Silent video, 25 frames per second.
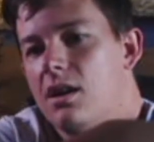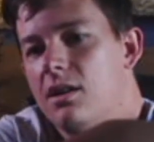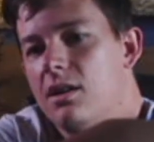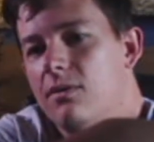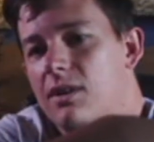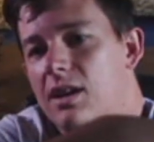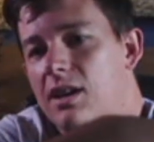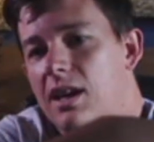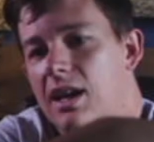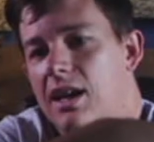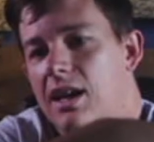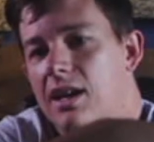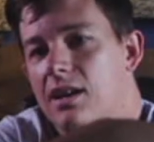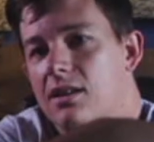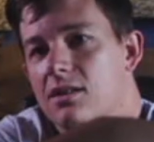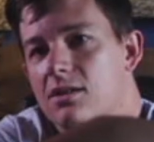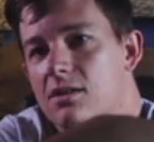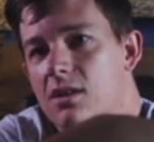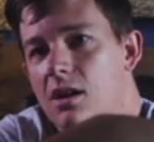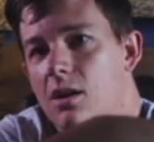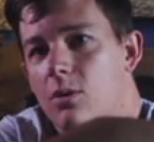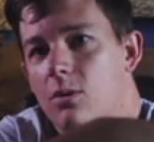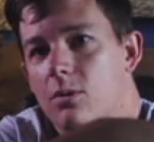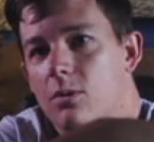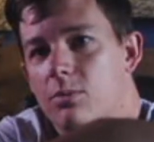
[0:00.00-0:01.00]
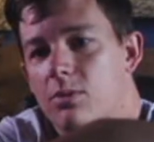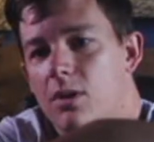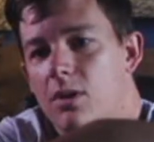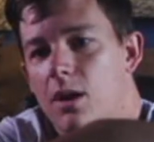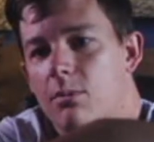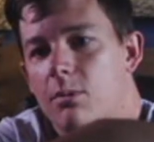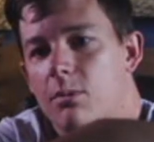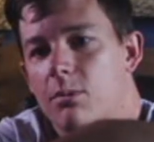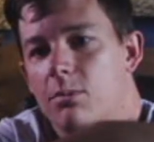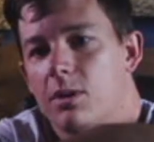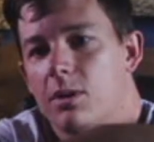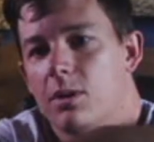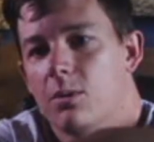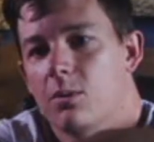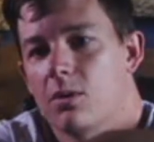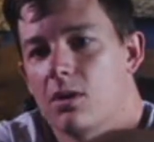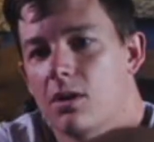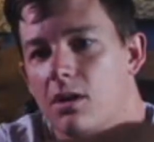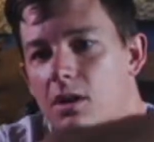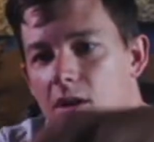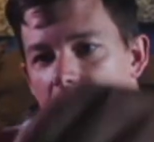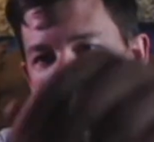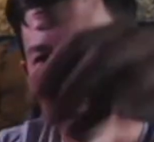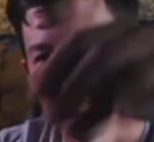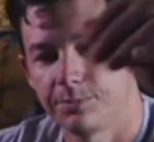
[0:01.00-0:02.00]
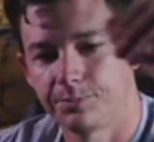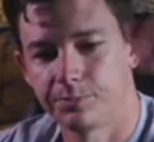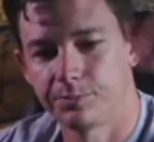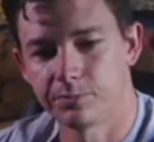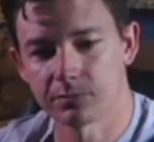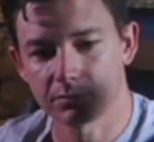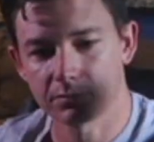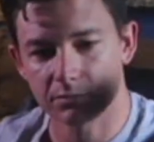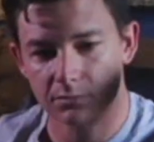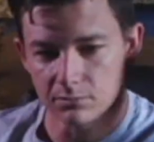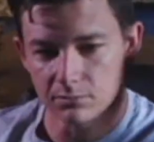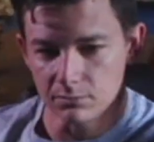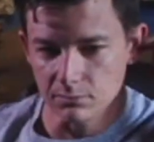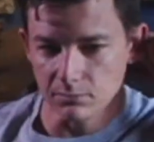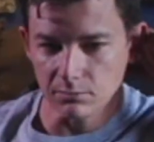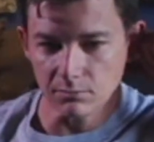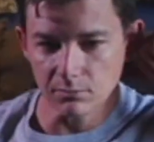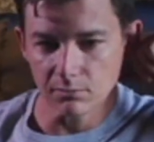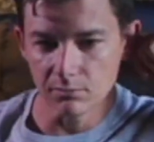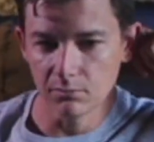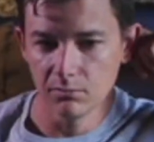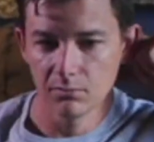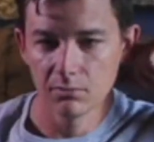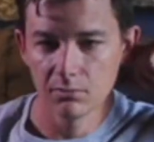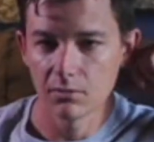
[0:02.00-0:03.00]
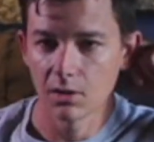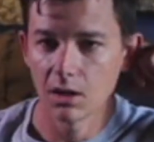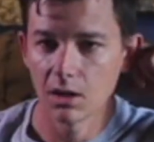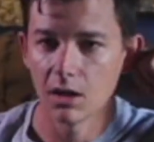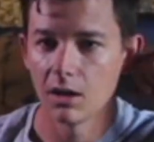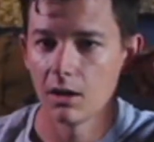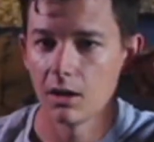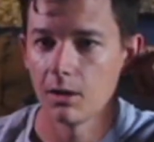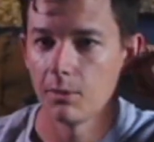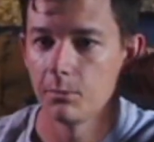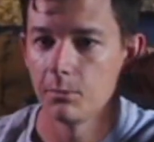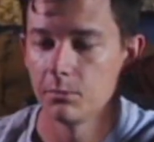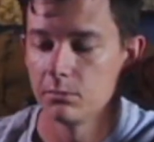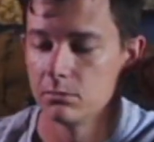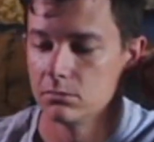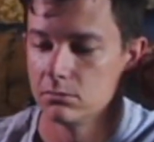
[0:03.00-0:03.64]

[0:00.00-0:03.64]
Even a handsaw would probably work. How